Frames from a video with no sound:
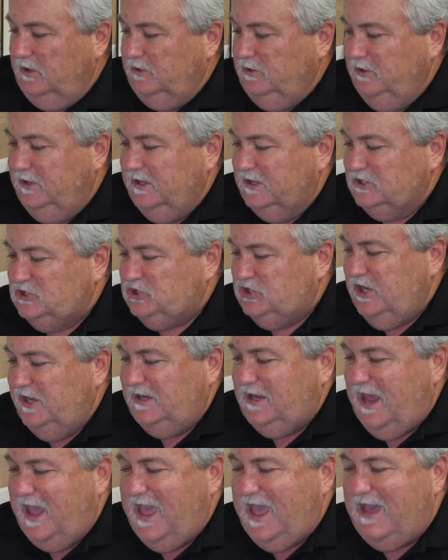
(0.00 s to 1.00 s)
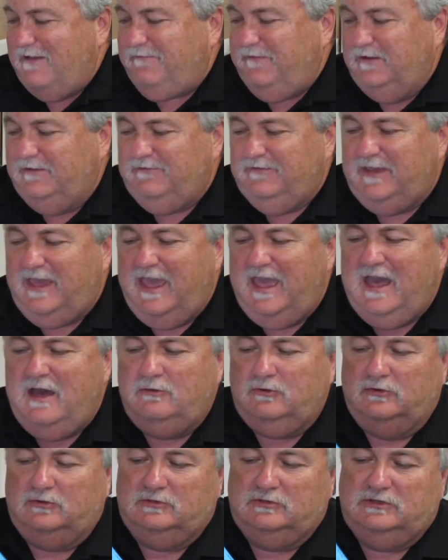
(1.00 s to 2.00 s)
You get a sheet and a half of
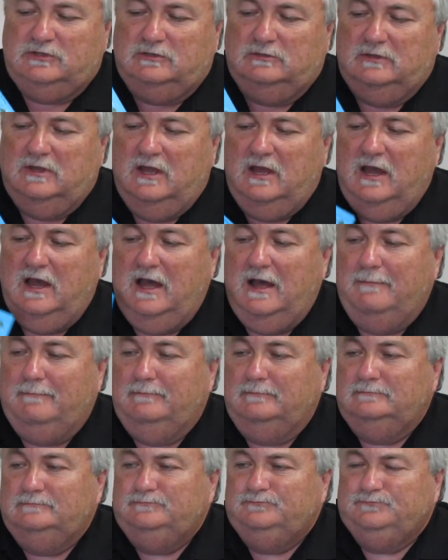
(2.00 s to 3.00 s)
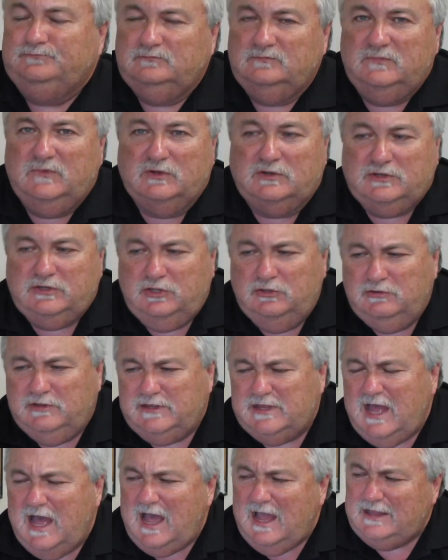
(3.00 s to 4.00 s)
counters. There's 2
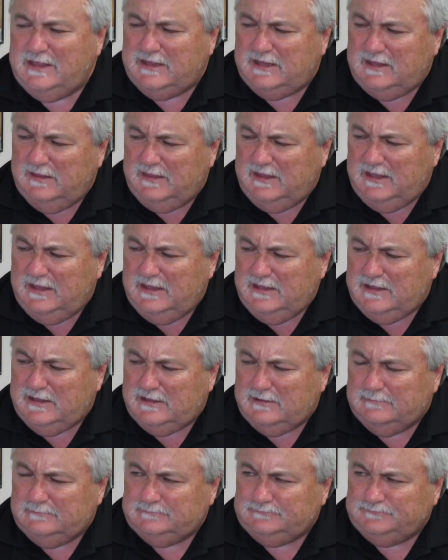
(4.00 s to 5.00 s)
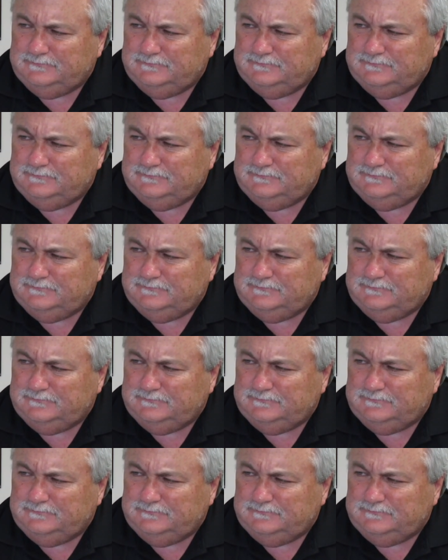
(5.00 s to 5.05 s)
sides to these.